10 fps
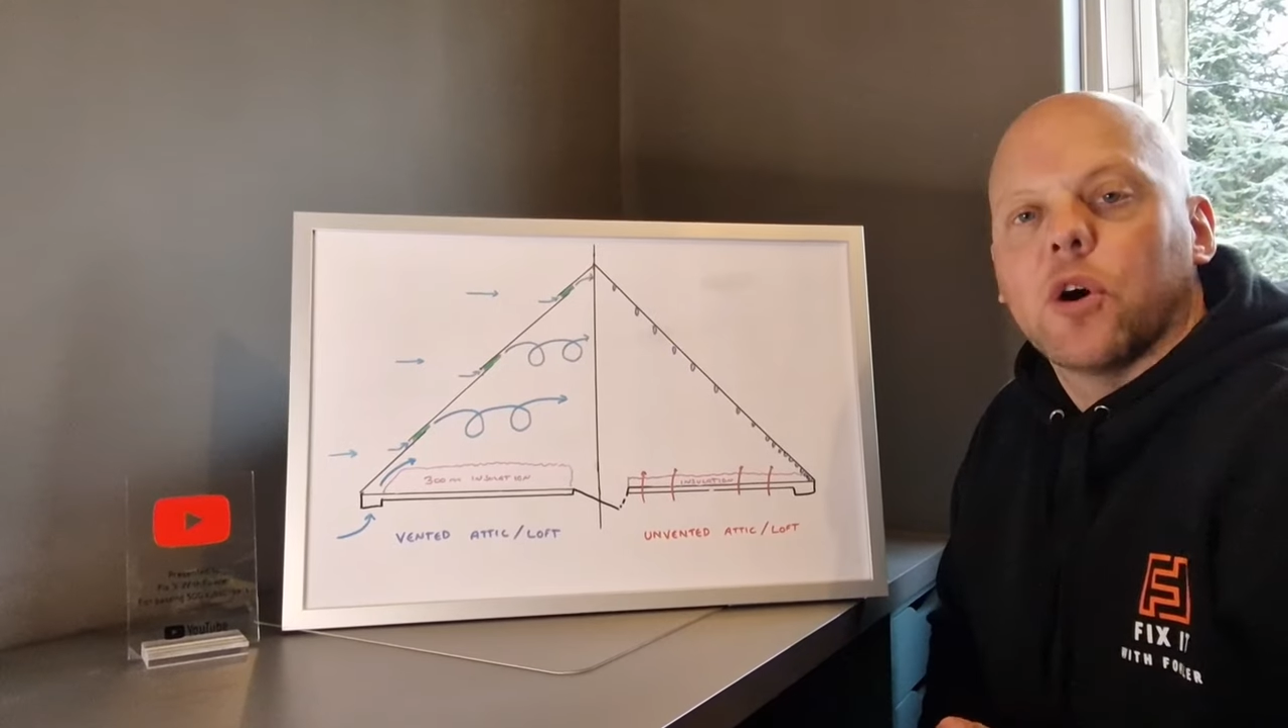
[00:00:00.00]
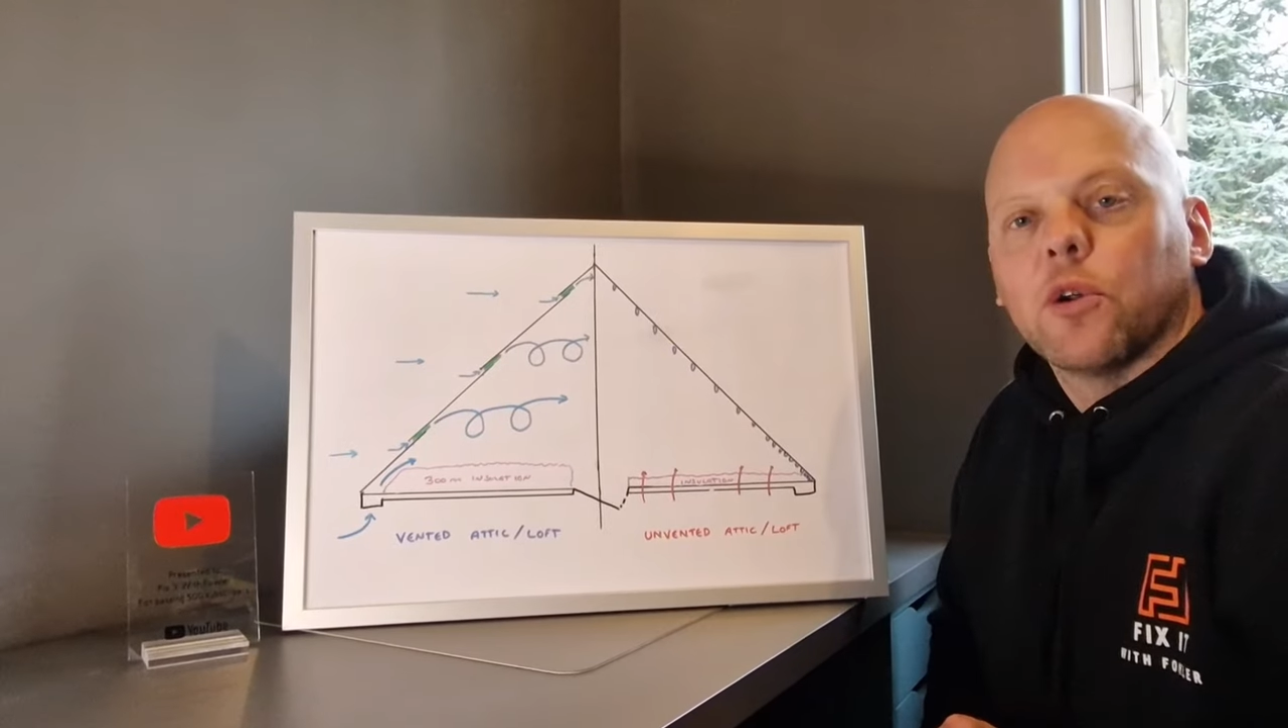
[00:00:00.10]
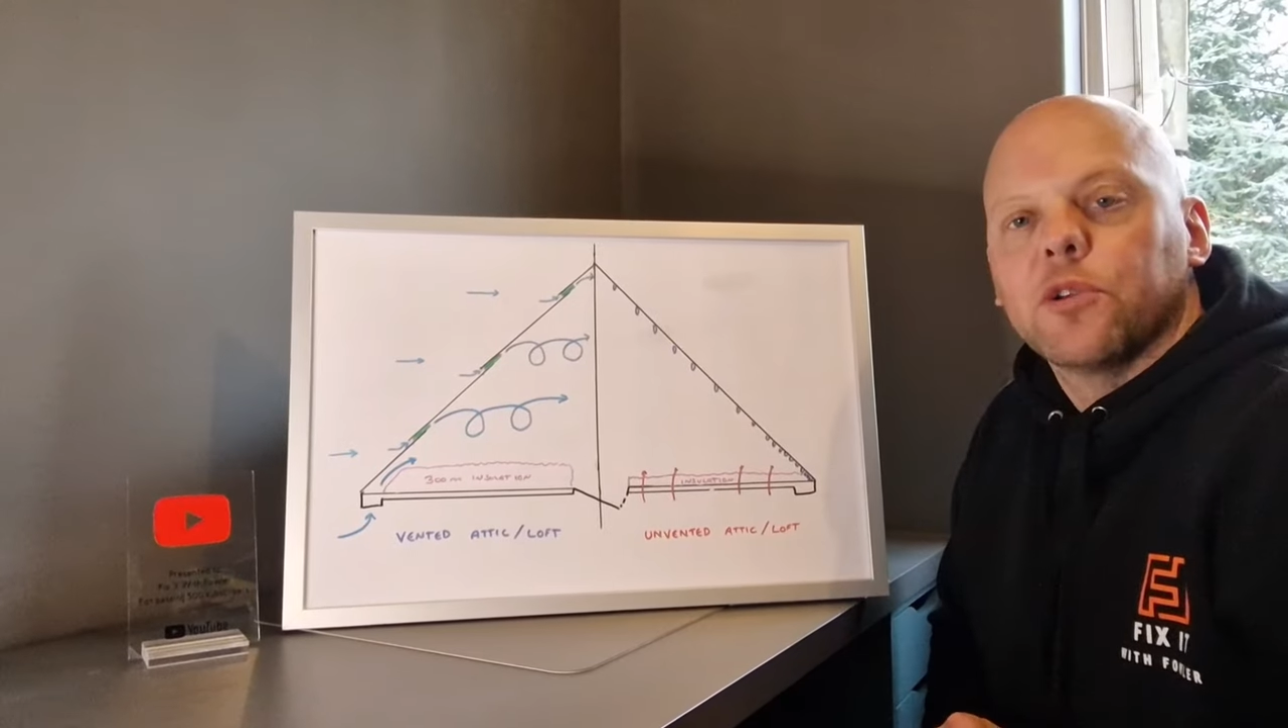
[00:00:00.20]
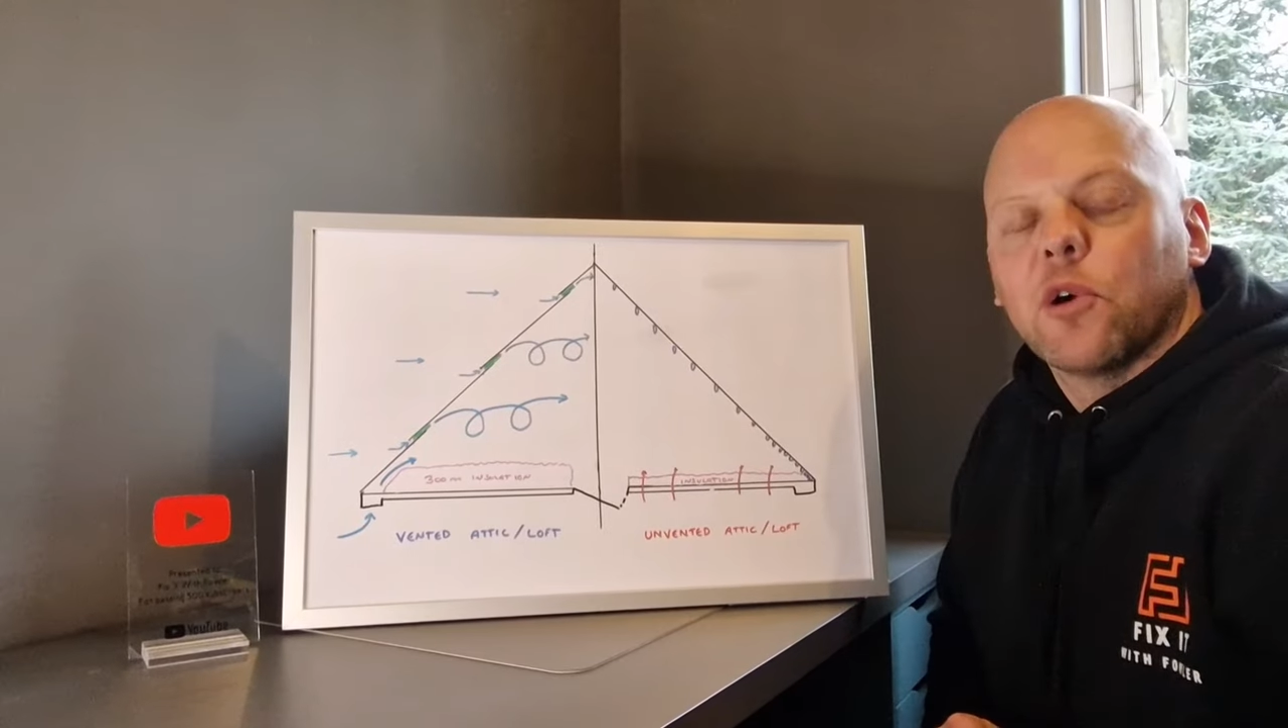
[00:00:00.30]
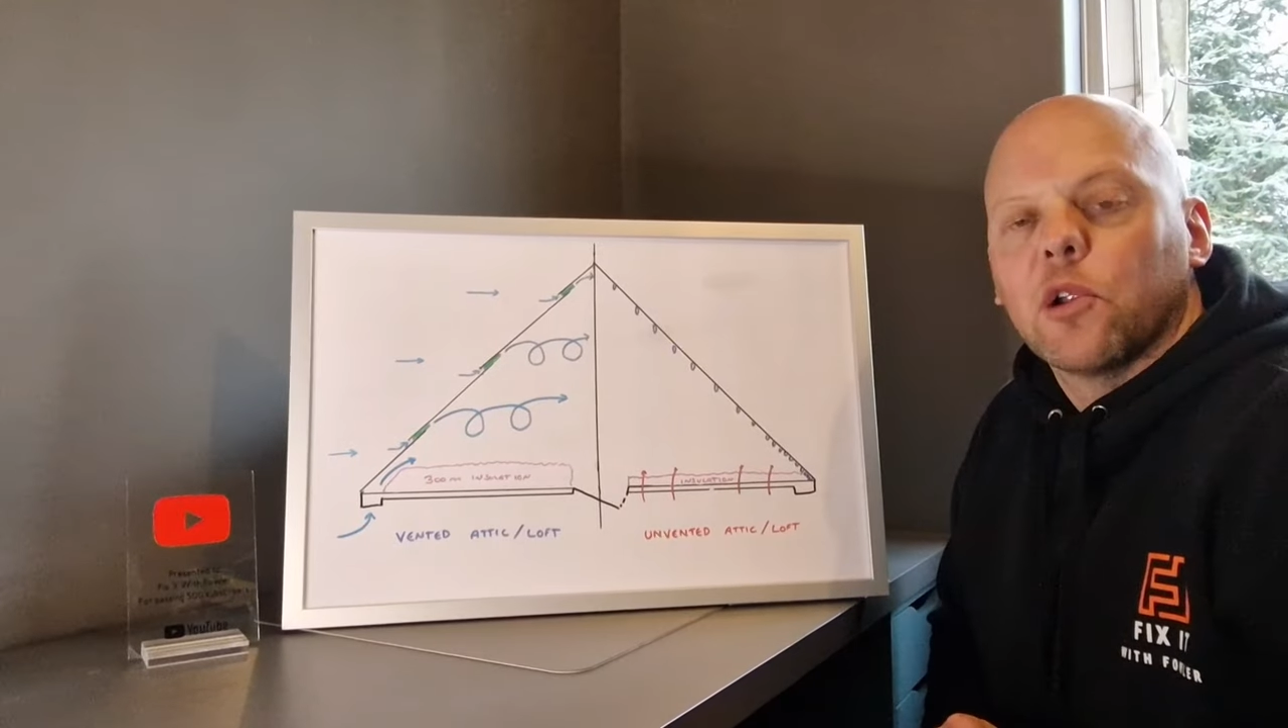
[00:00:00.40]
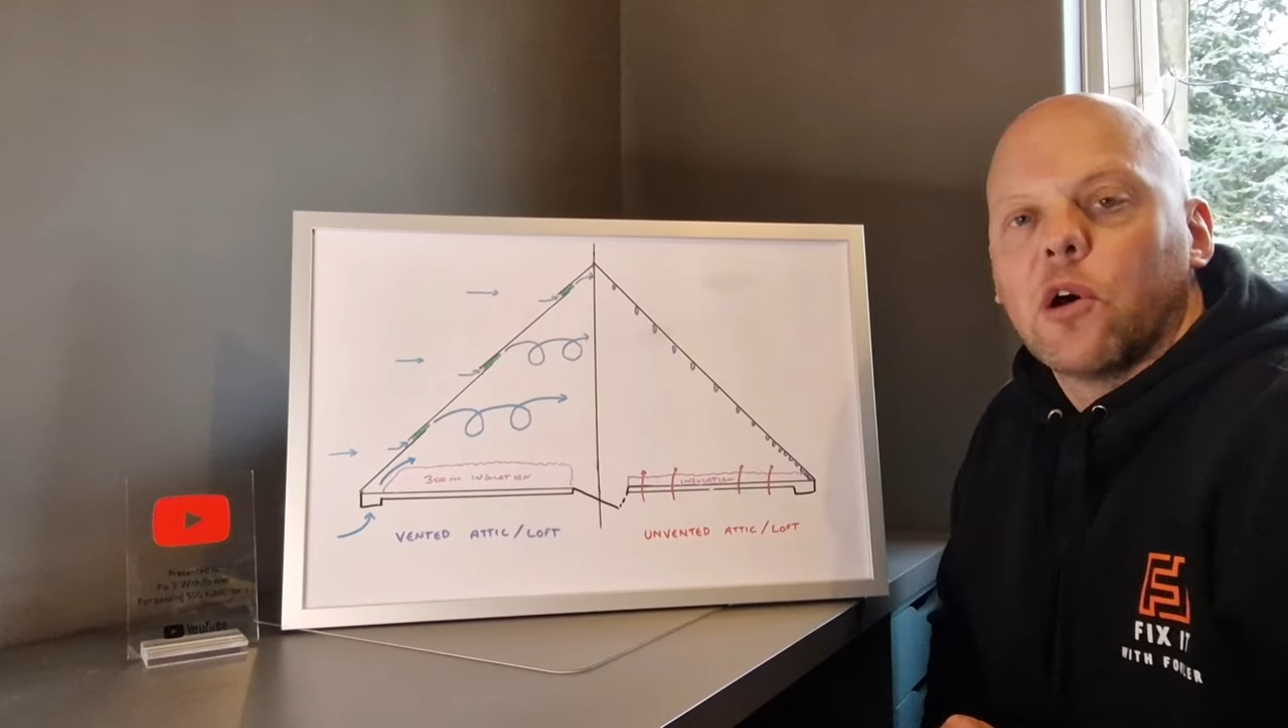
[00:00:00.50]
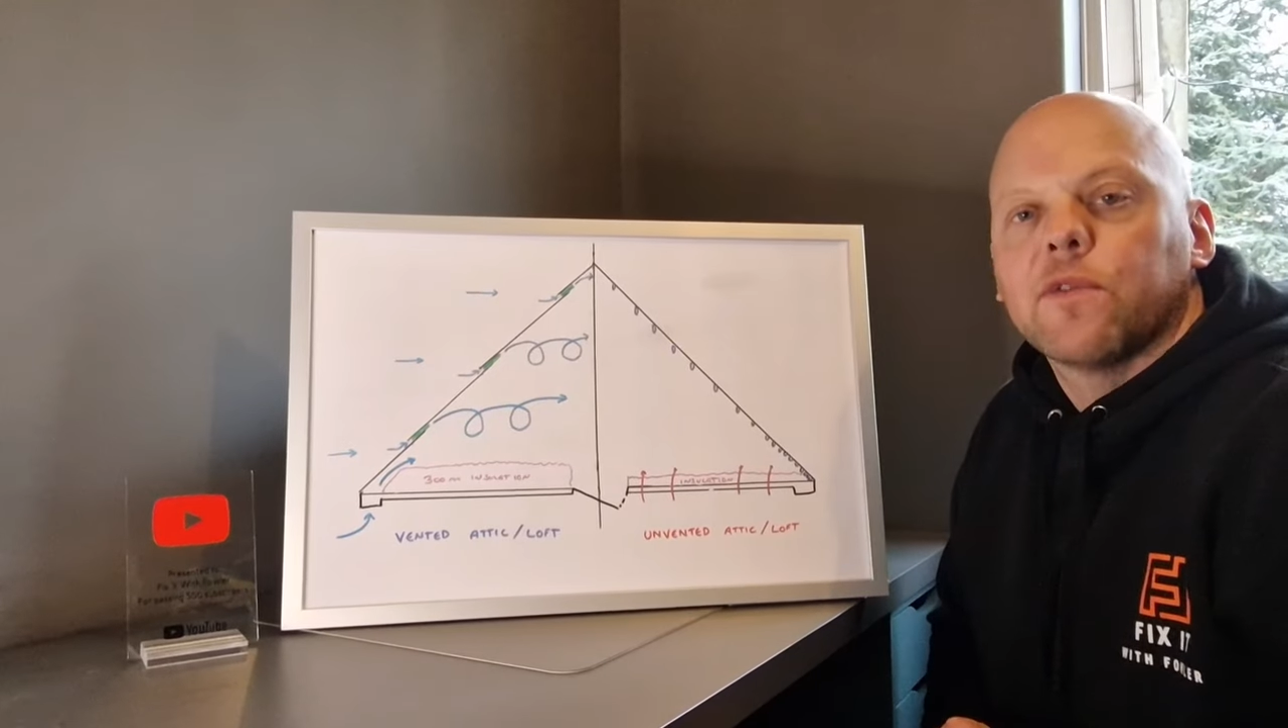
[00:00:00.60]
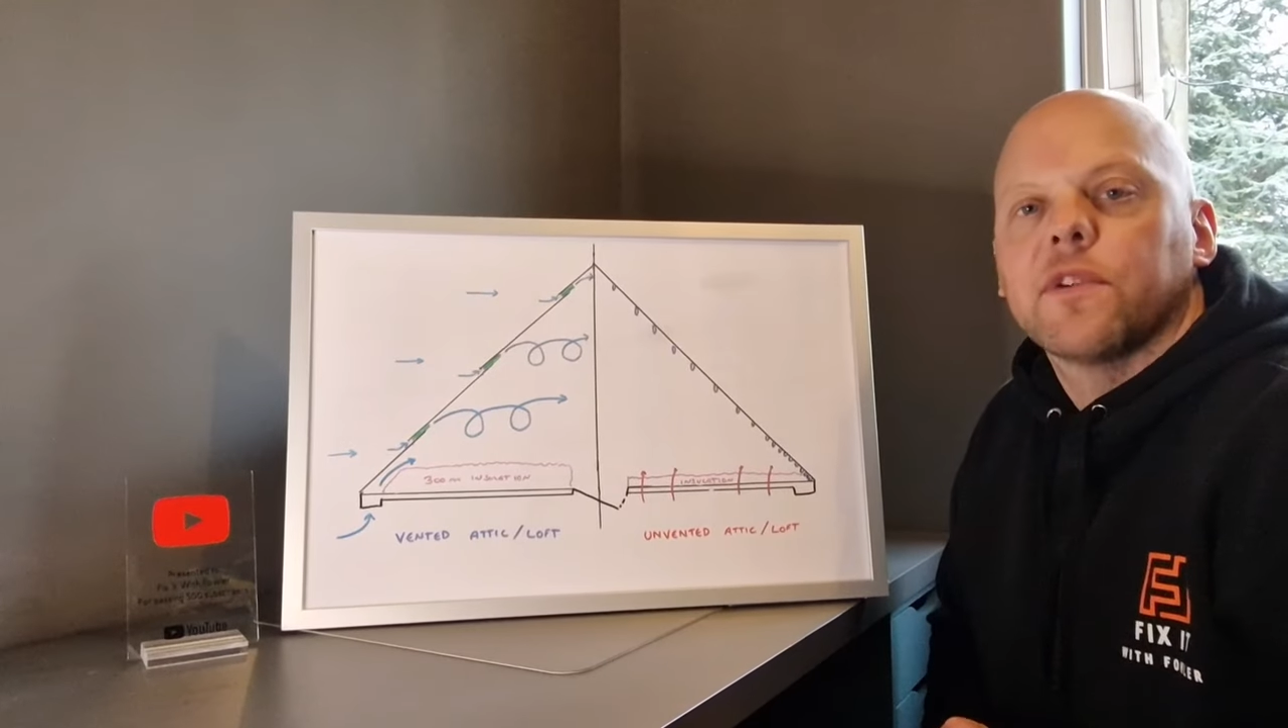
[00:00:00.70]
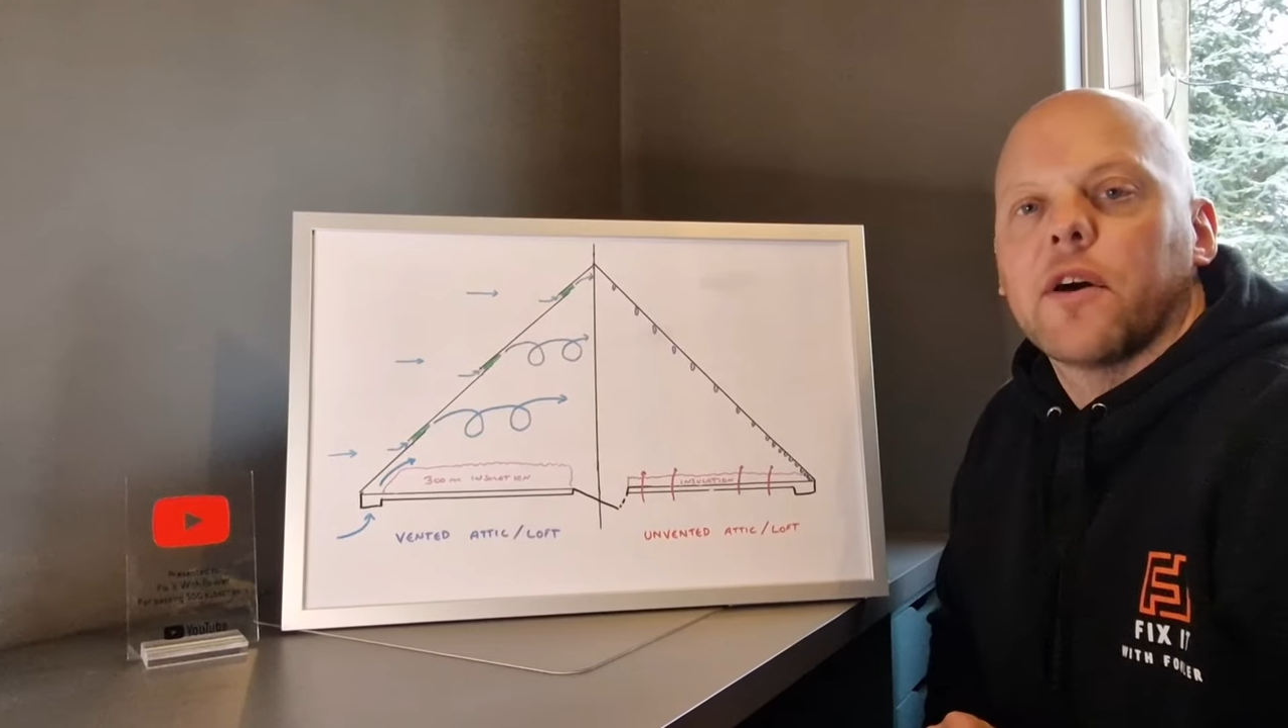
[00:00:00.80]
on your loft.